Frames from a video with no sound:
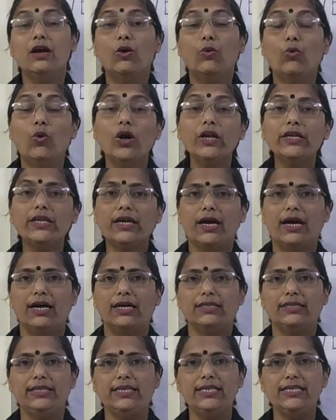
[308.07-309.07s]
What
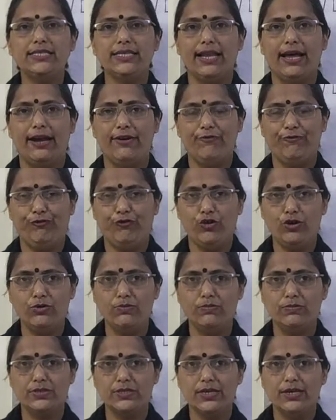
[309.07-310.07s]
are these
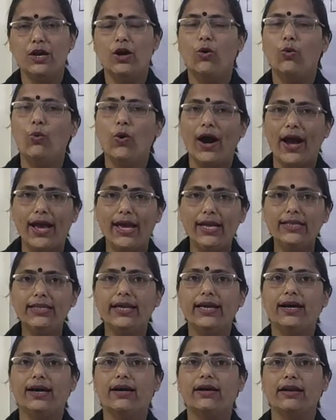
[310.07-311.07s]
landforms? Why
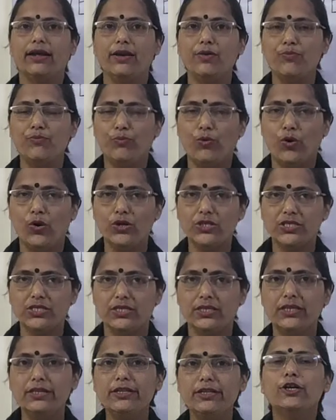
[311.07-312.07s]
they are
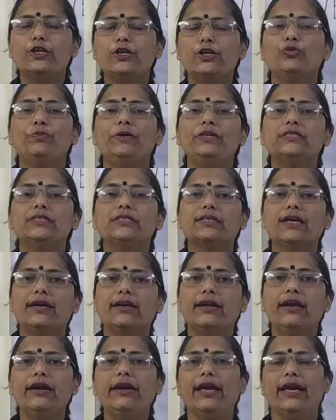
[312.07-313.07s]
important to be
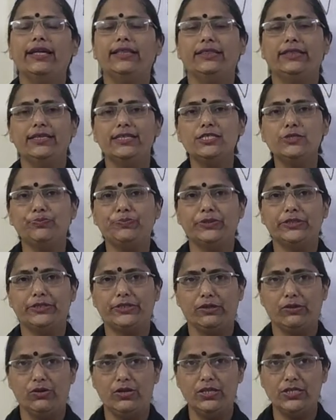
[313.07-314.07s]
studied in this
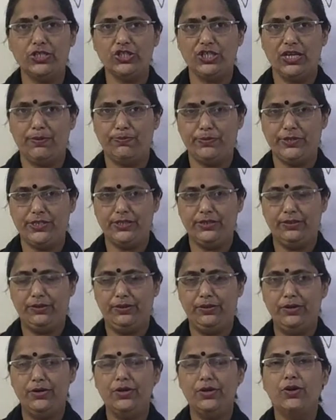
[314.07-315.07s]
particular chapter?
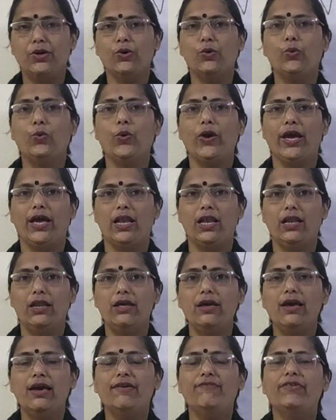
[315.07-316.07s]
Well,
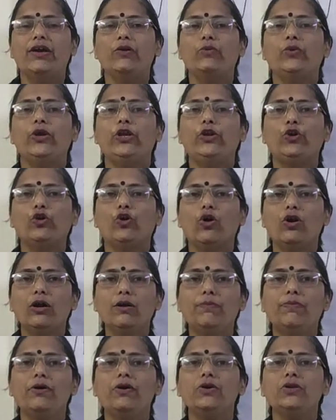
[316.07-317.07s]
when we talk
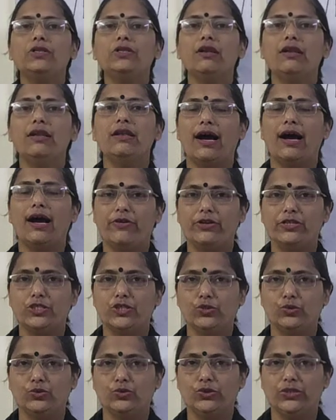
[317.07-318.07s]
about the land
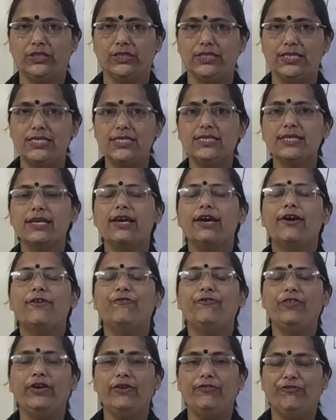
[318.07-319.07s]
resources,
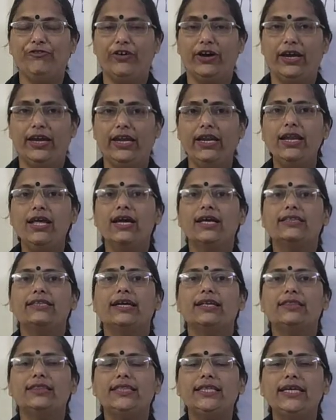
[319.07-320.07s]
we find
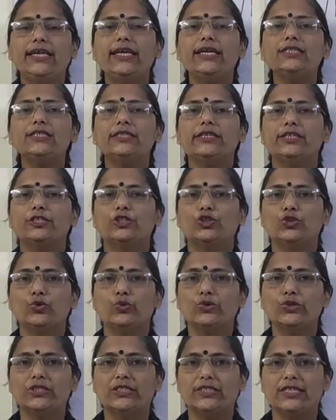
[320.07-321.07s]
that these
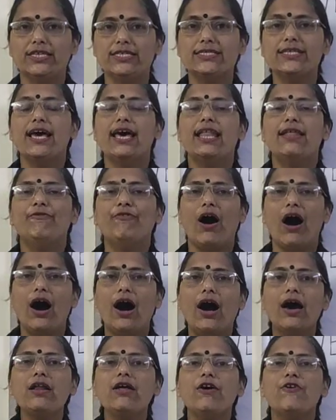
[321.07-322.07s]
resources
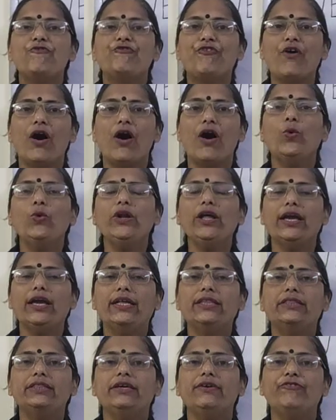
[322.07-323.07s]
are found
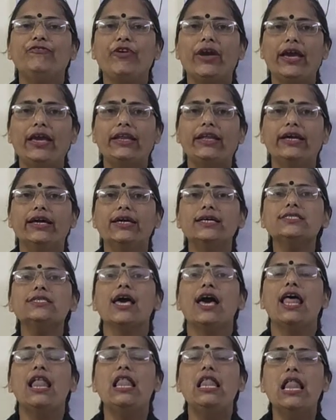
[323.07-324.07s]
in the various
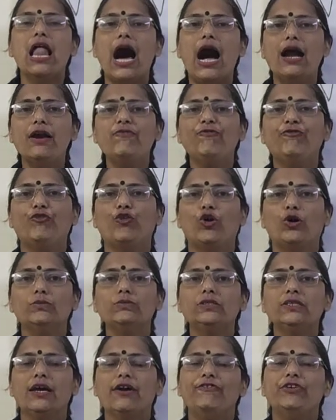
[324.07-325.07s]

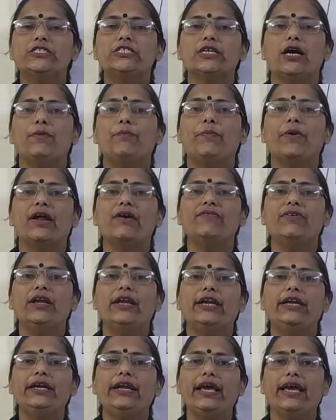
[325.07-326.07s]
landforms which are
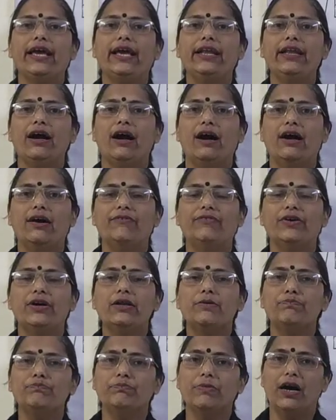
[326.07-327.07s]
prevalent in
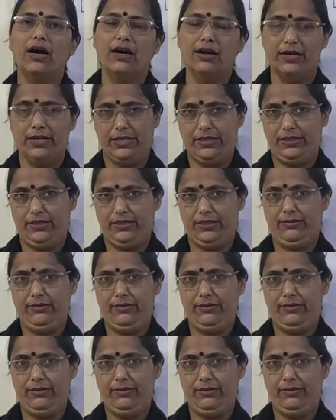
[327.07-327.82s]
our earth.